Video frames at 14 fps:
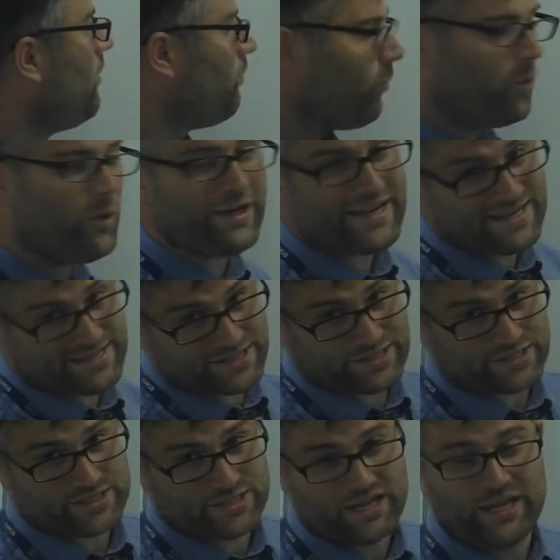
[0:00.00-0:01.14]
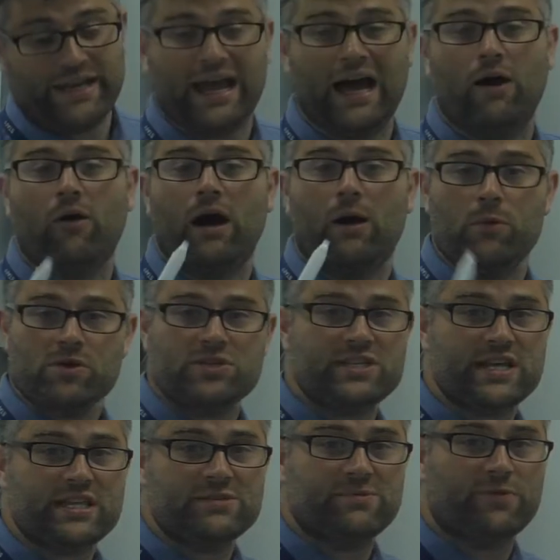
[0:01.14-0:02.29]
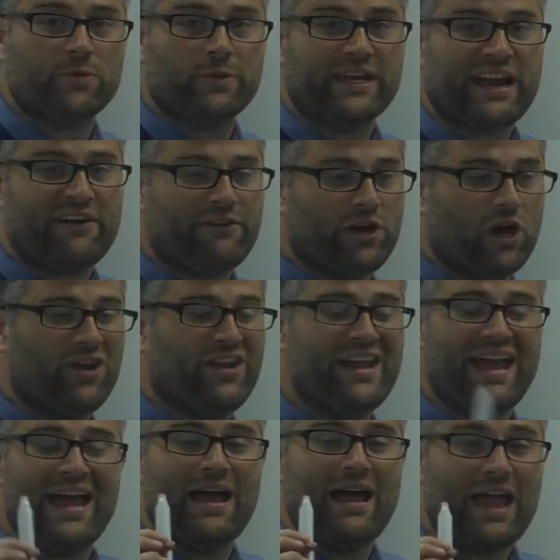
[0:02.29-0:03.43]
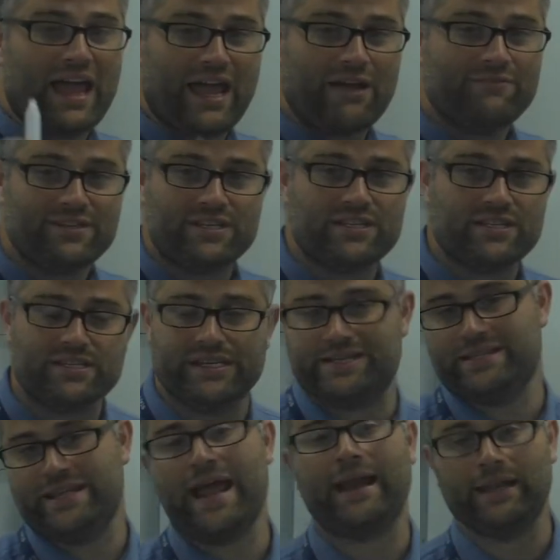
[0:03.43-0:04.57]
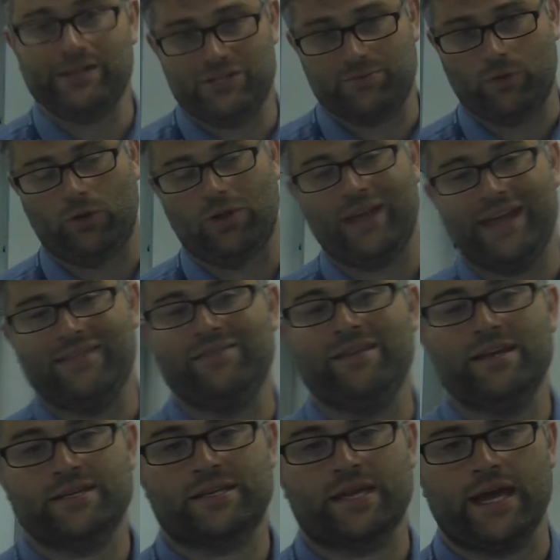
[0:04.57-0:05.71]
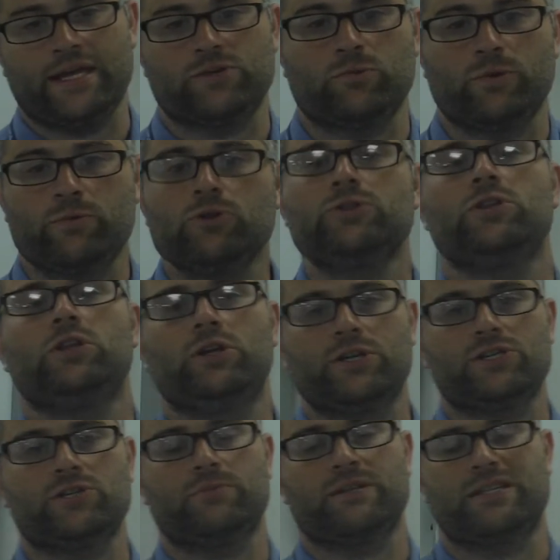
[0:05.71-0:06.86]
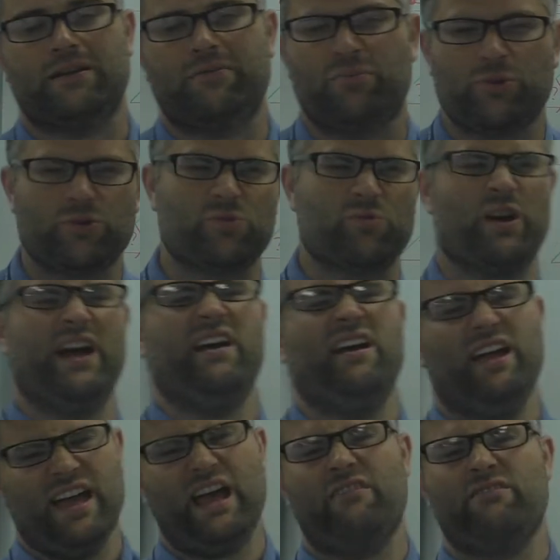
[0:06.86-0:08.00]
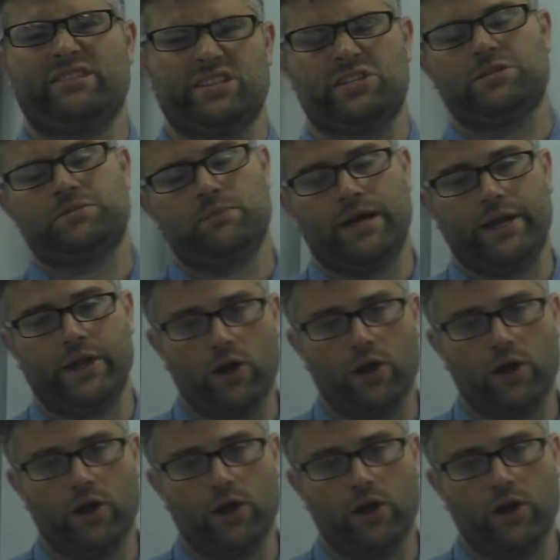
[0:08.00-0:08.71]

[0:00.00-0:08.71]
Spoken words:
One isn't. Now, I will say this before we carry on. Air resistance is negligible in this case. We will look at some examples where air resistance might